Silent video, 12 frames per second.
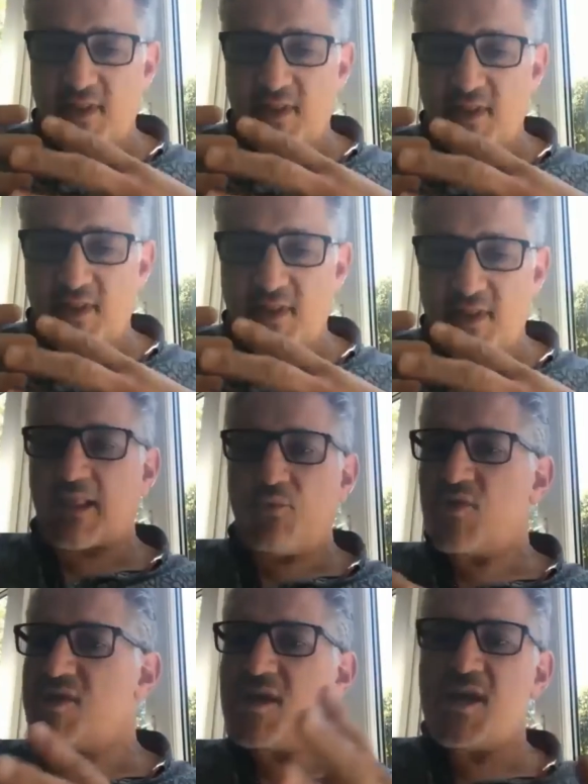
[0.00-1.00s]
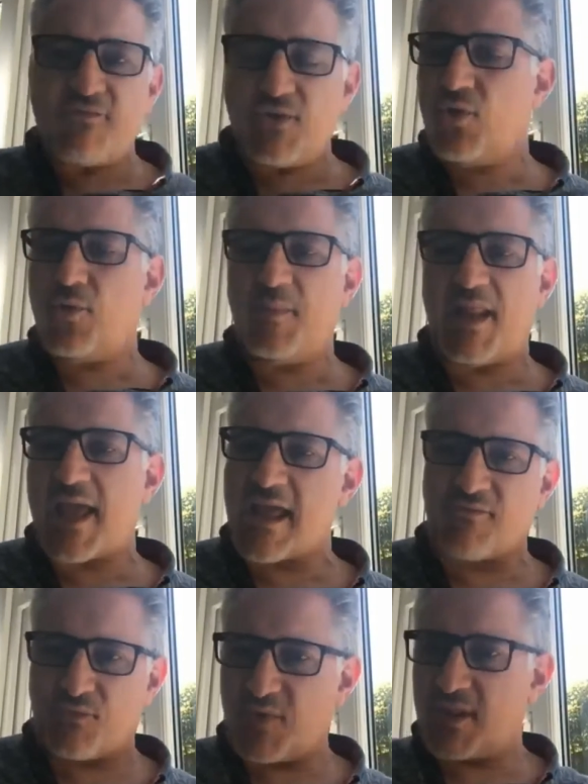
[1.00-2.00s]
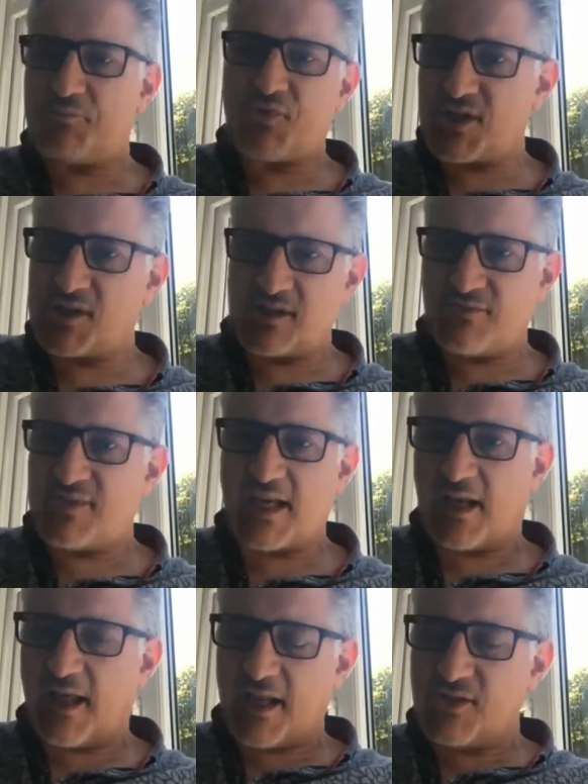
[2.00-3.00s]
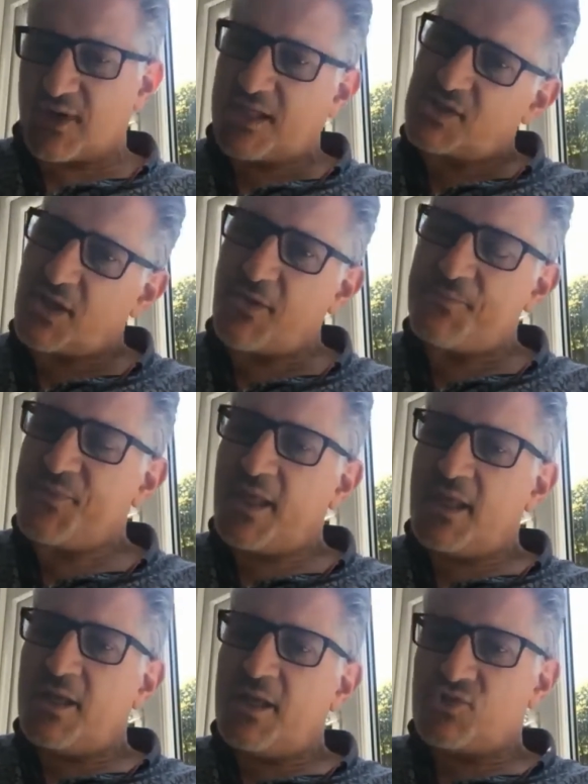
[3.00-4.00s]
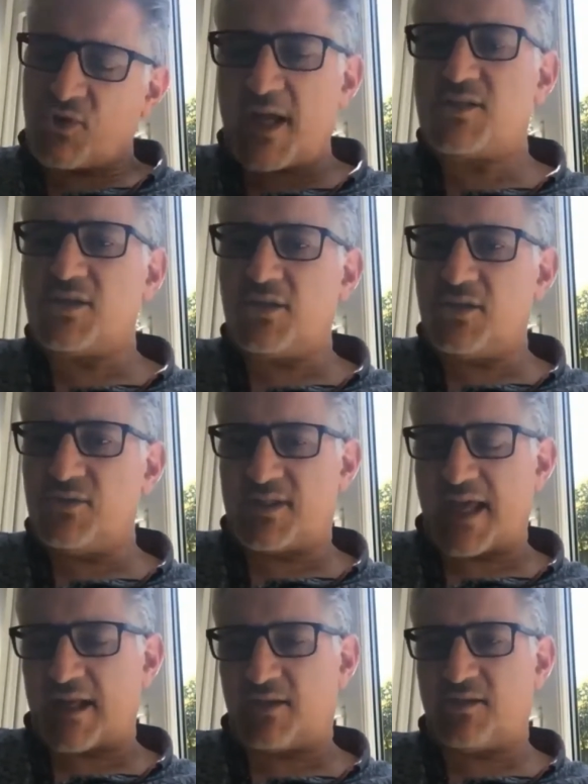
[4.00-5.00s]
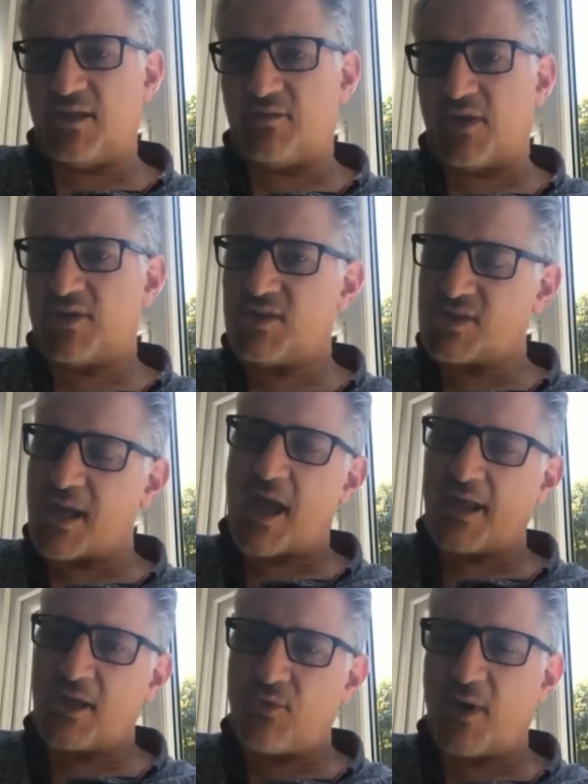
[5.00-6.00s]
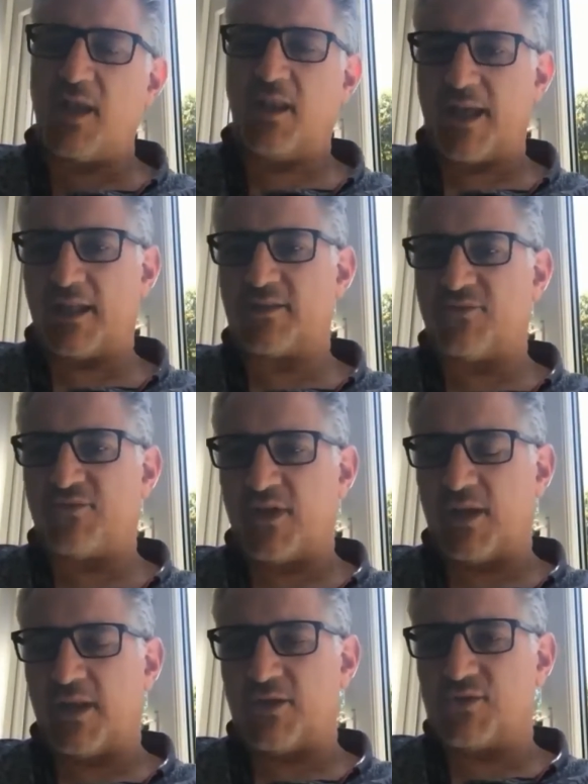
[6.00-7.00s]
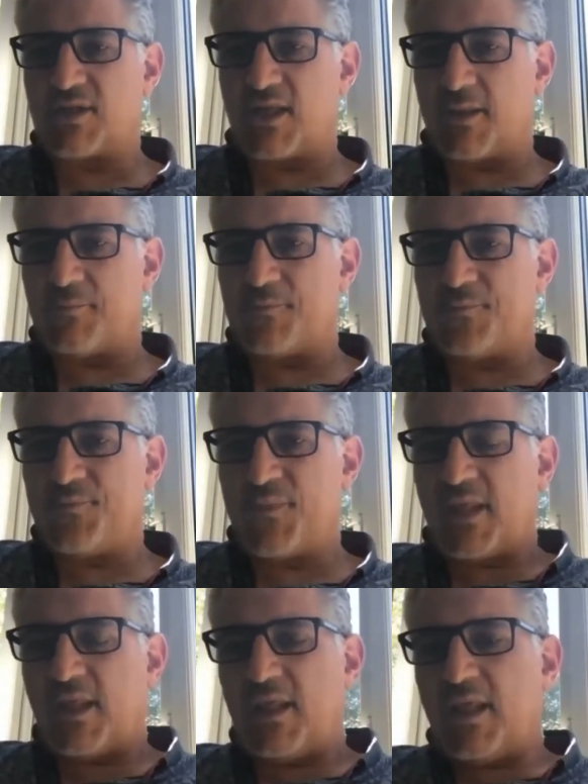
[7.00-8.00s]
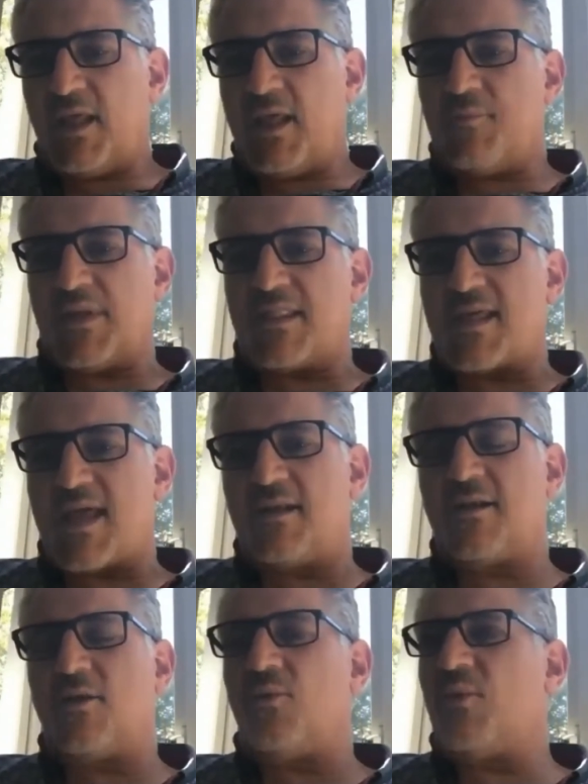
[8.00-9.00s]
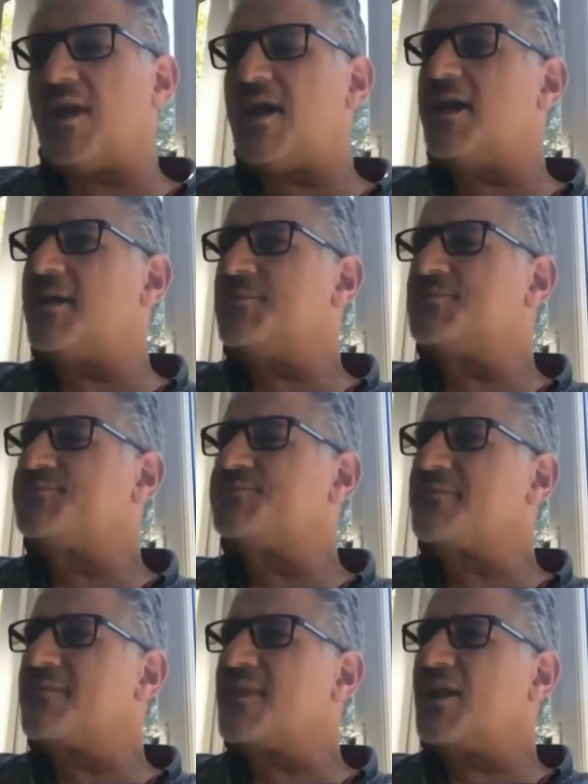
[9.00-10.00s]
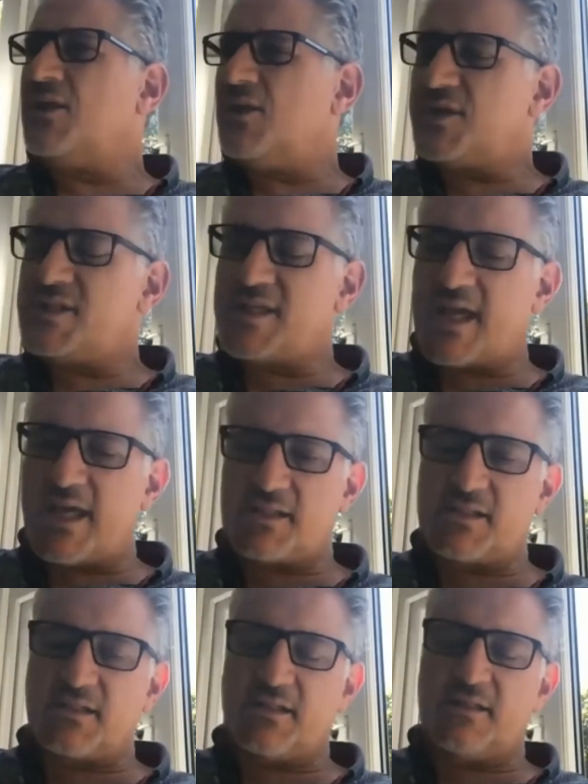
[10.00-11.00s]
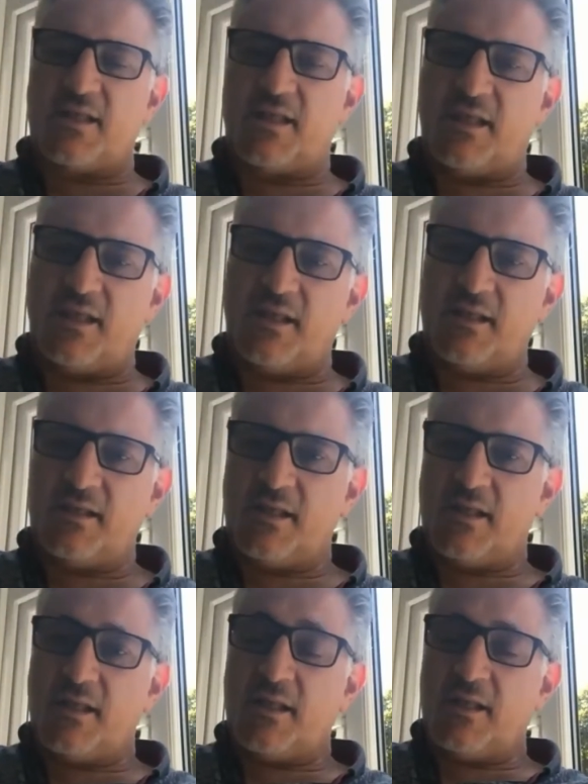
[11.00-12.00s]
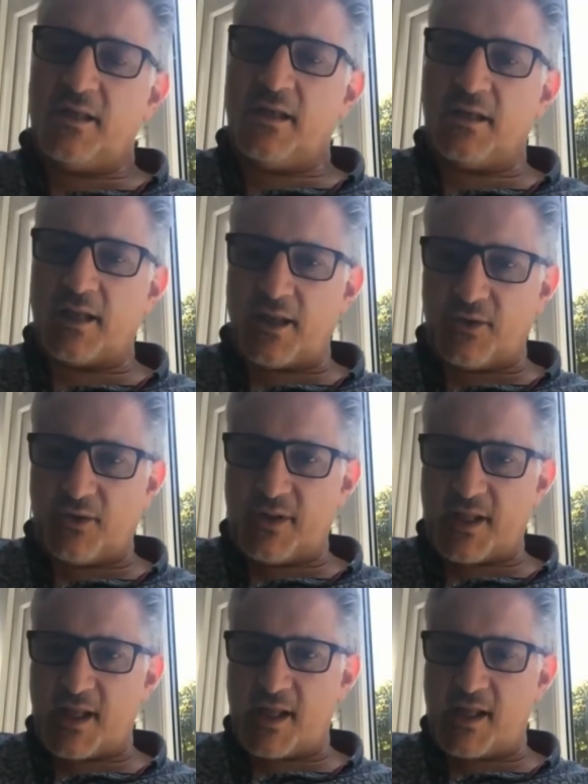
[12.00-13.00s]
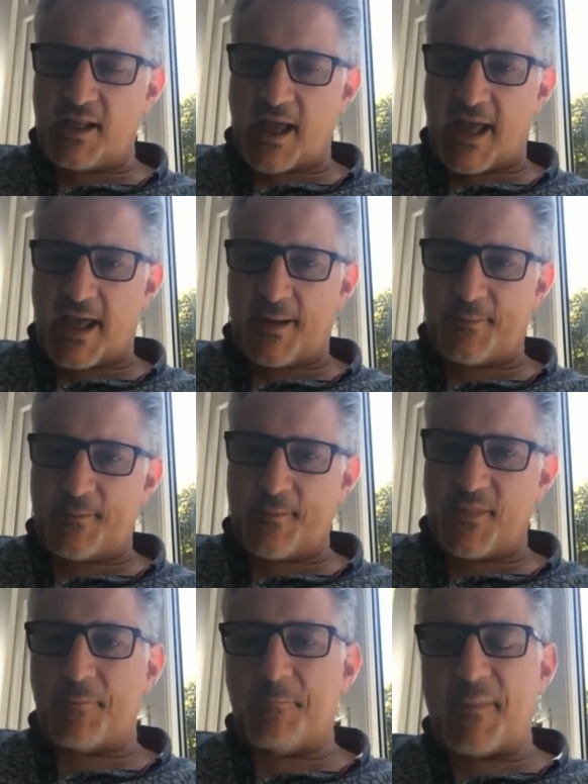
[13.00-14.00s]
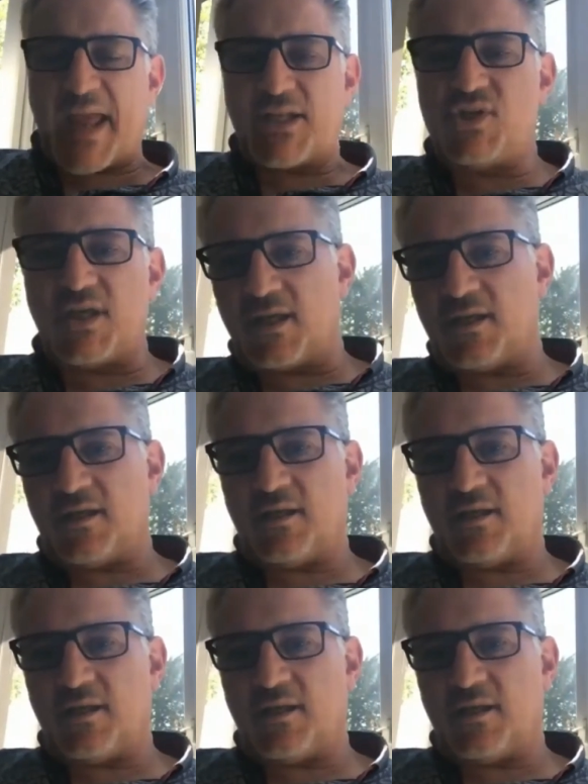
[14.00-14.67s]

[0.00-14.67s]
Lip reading: time that they would never normally have with pressures of deadlines, right? So trying to use that to the advantage. I quite like the furlough scheme. But then when I looked at the matching